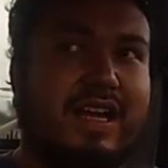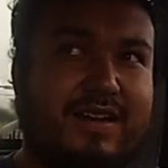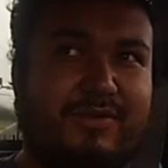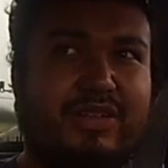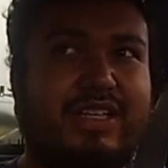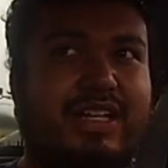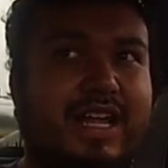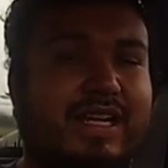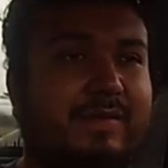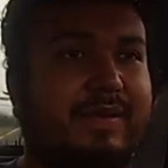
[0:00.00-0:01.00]
I didn't really
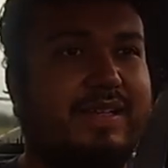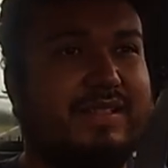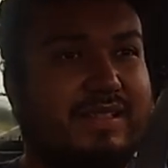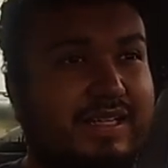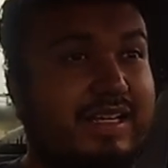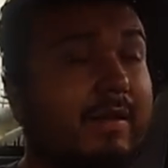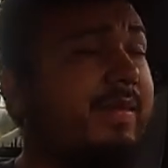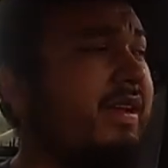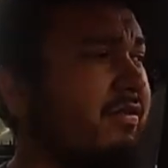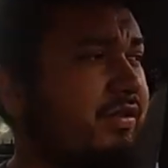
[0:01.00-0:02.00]
like it because I
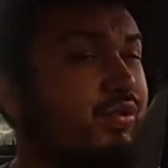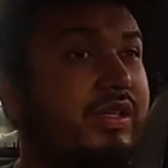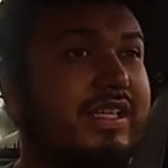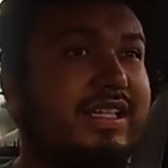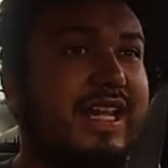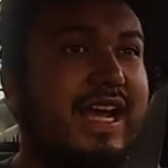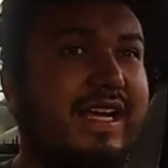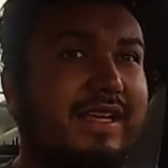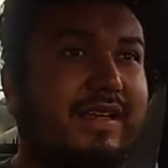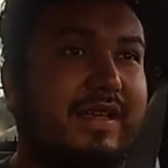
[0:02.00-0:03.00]
mean, it was really
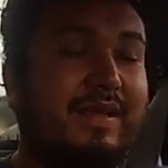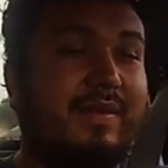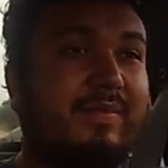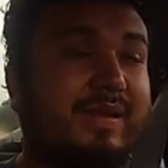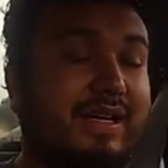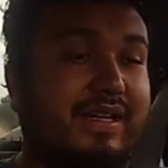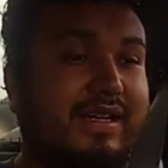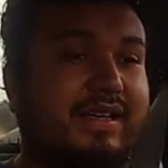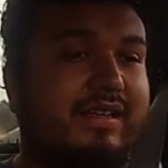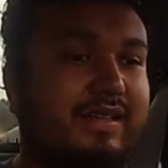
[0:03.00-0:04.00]
light, but